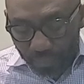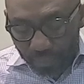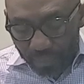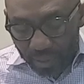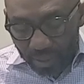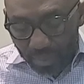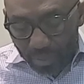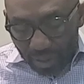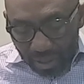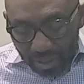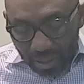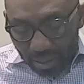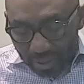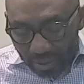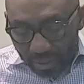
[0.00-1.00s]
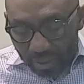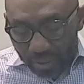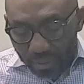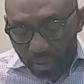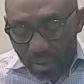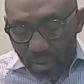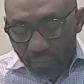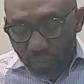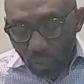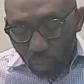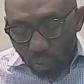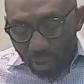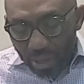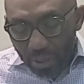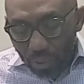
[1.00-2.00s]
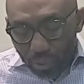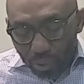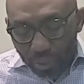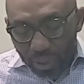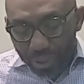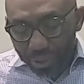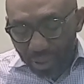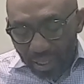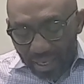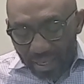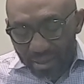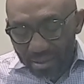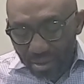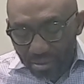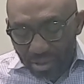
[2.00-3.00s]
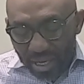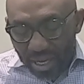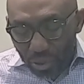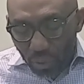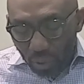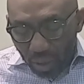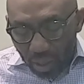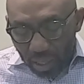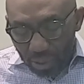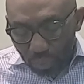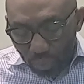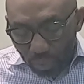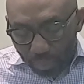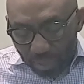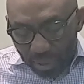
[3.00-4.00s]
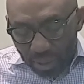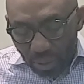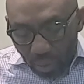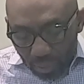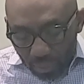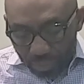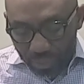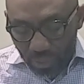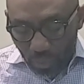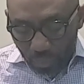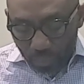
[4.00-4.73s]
Let me read that again. For where your treasure is, there your heart will be also.